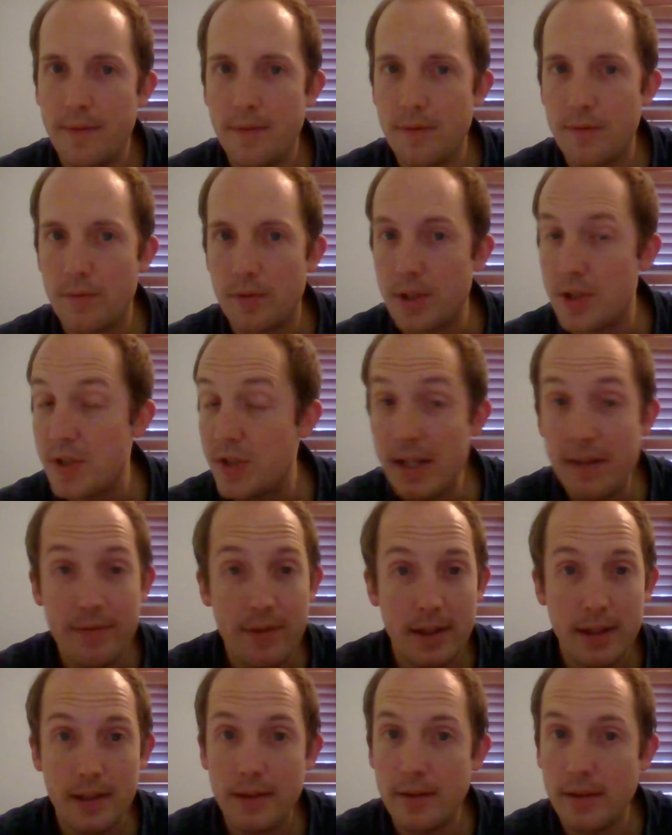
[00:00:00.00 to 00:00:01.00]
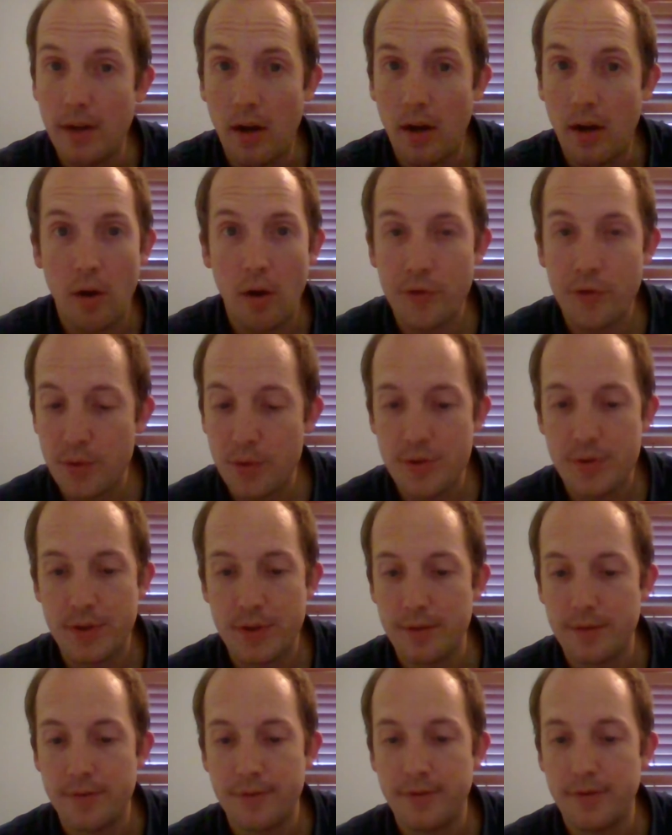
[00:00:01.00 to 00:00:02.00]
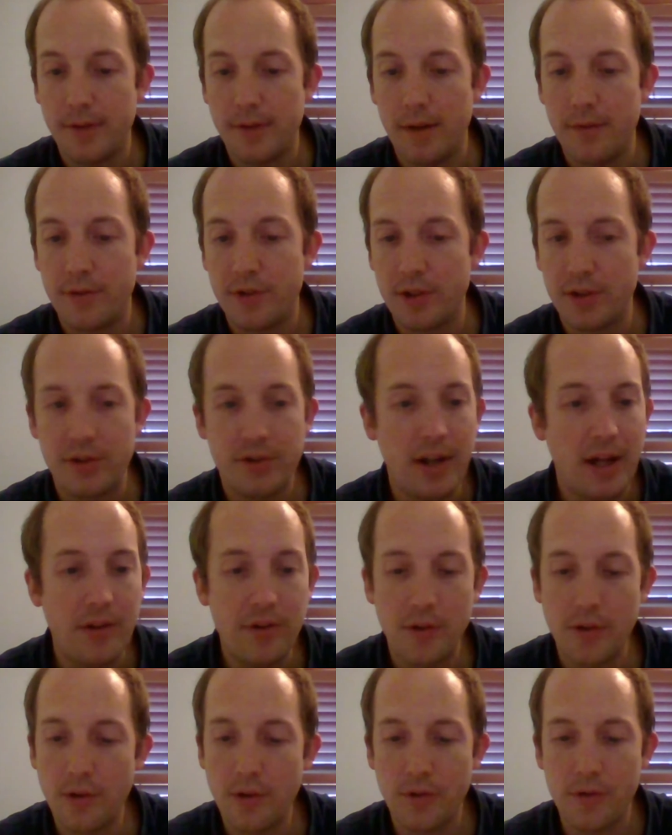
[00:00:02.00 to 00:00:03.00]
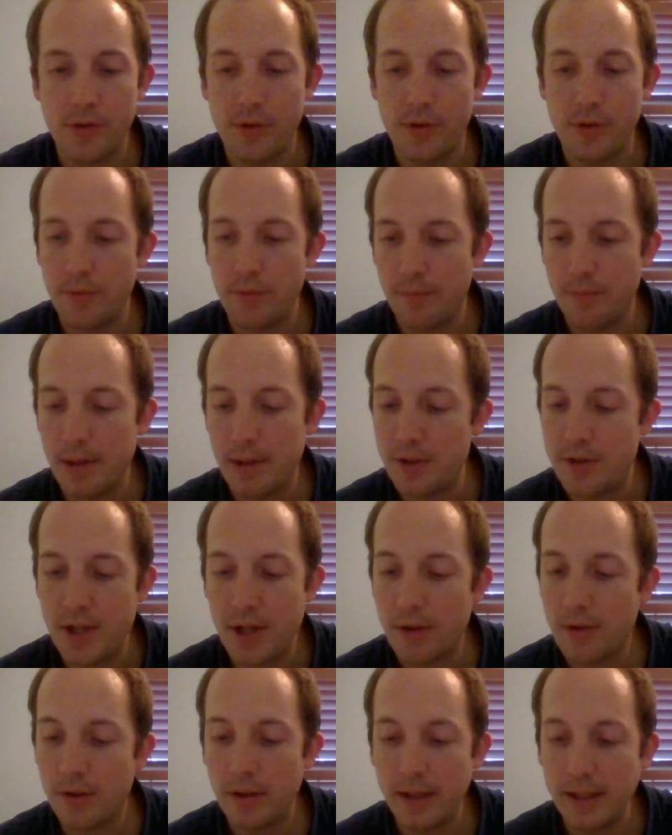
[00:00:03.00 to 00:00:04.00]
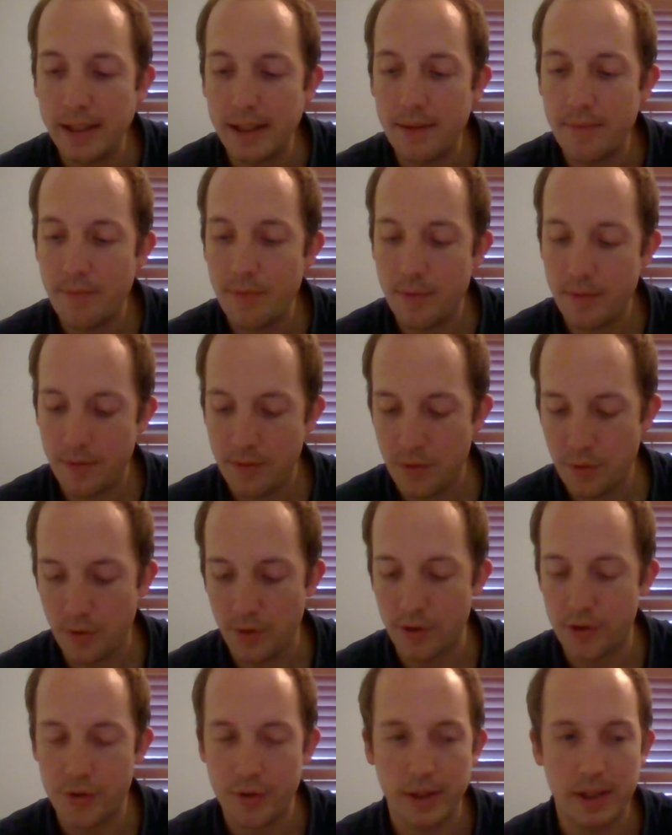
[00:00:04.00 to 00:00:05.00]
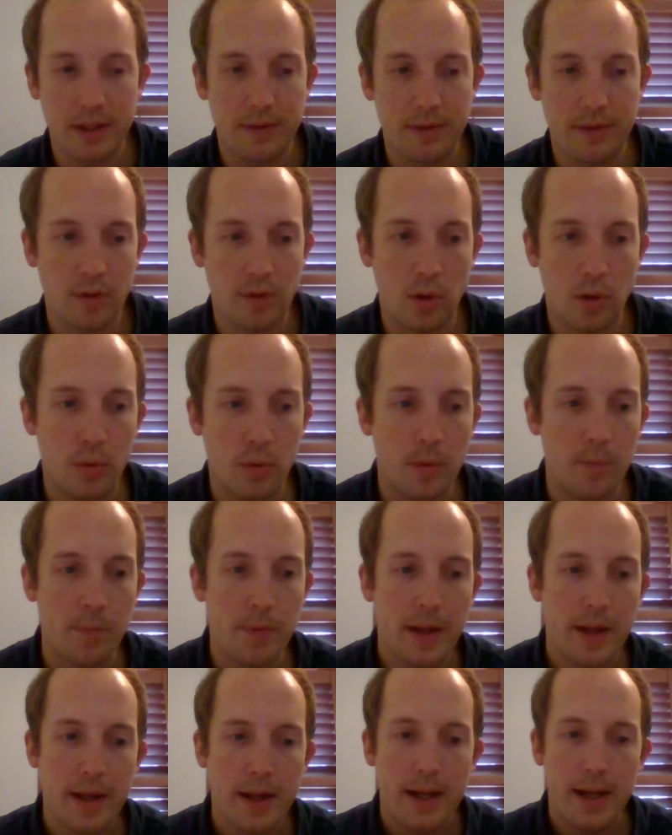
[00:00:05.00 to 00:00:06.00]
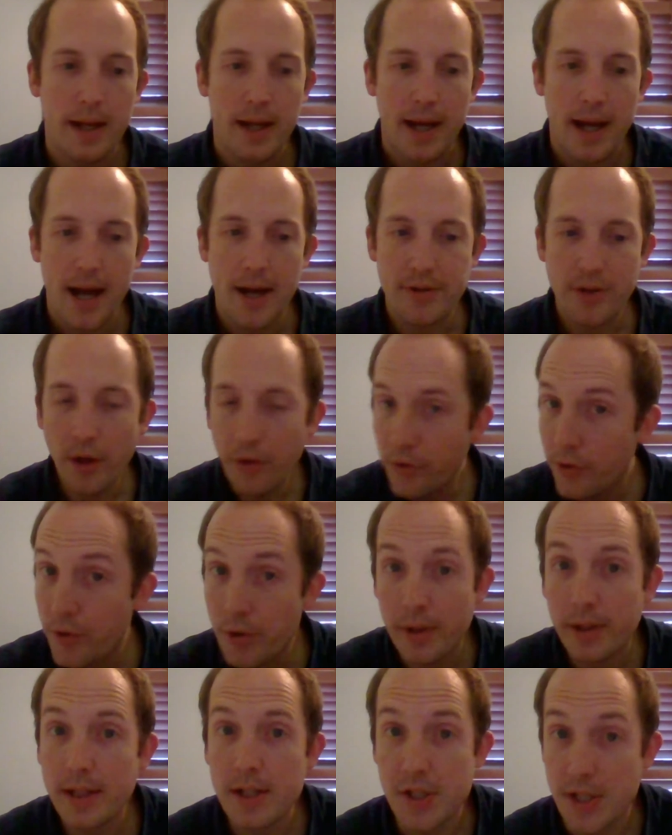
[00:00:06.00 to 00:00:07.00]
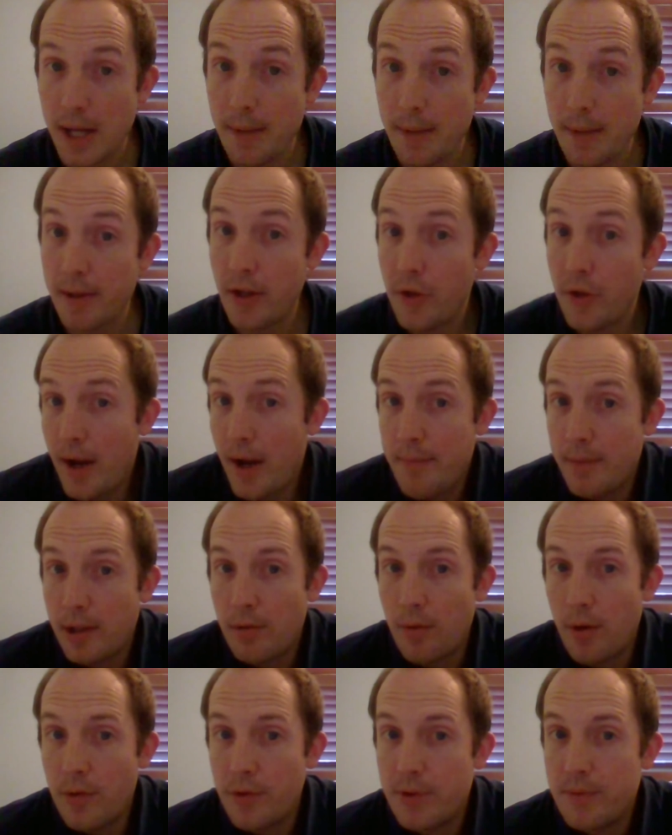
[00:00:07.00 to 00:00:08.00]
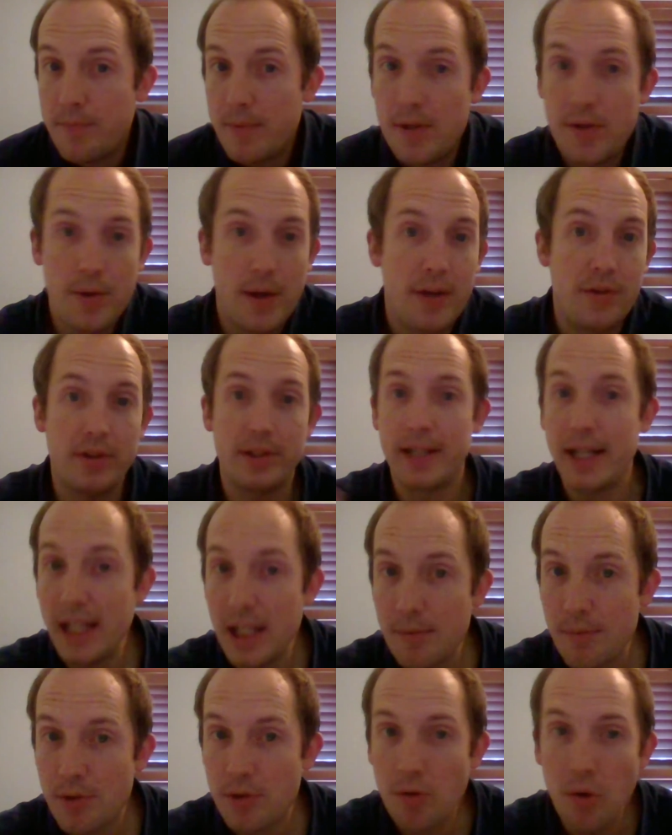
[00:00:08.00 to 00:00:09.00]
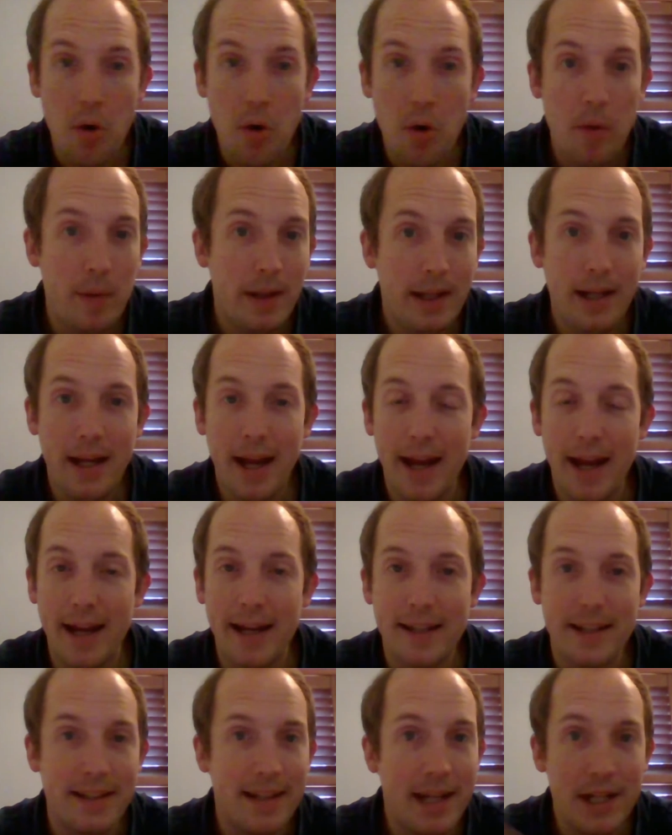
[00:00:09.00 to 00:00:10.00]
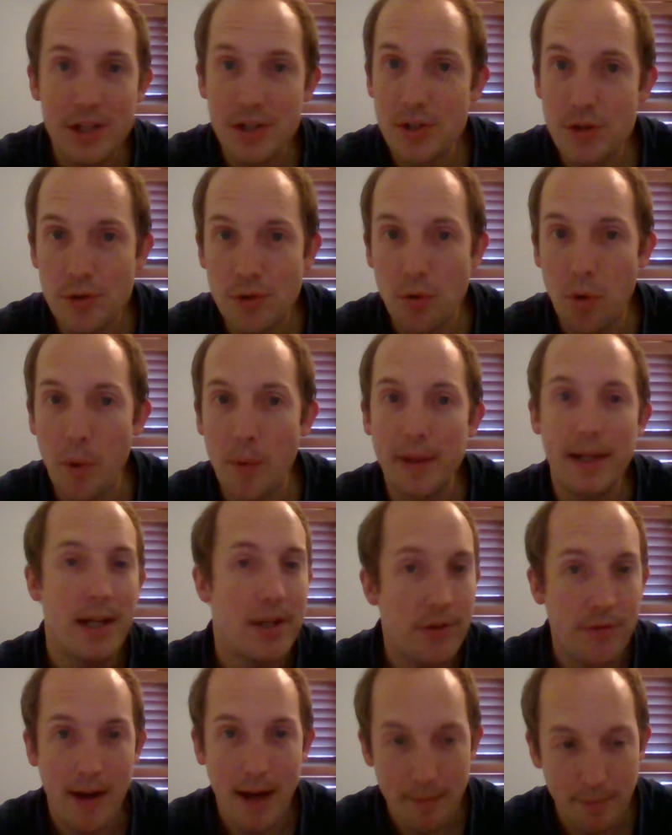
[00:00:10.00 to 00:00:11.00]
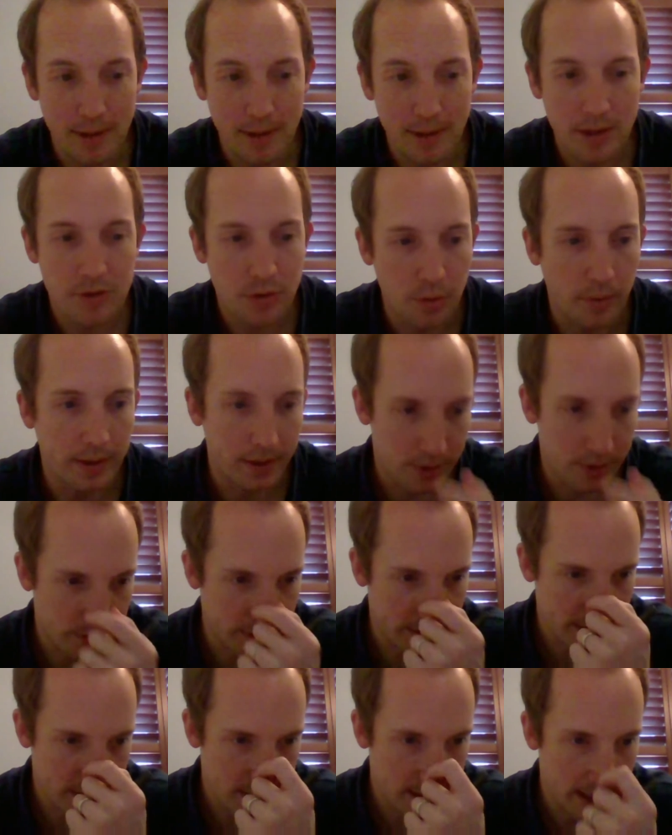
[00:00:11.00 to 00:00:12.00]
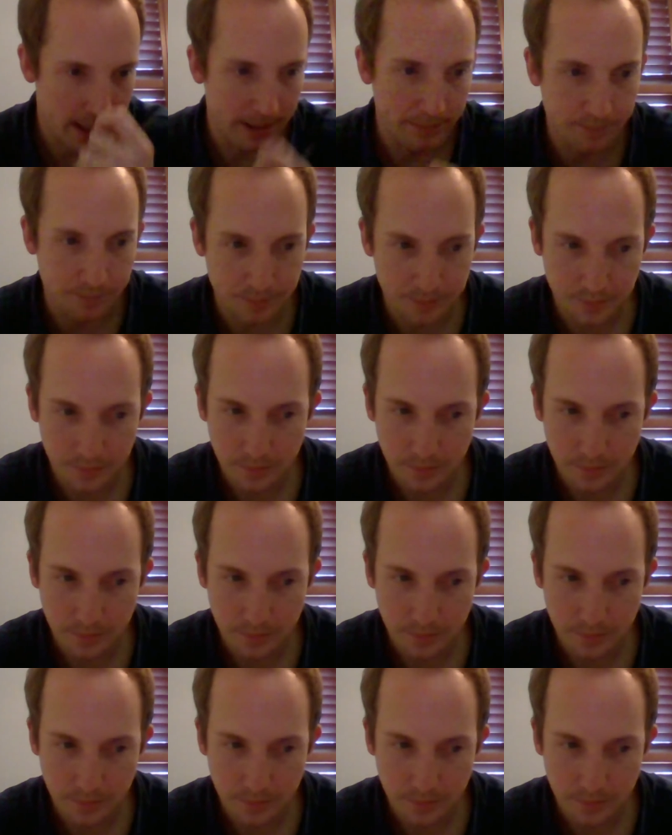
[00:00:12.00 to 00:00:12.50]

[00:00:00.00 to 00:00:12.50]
receiving all sorts of successes militarily through the strength of the Lord, it's also during this time that his family grows. So as the kingdom is growing and the nation is growing, his family is growing during this time.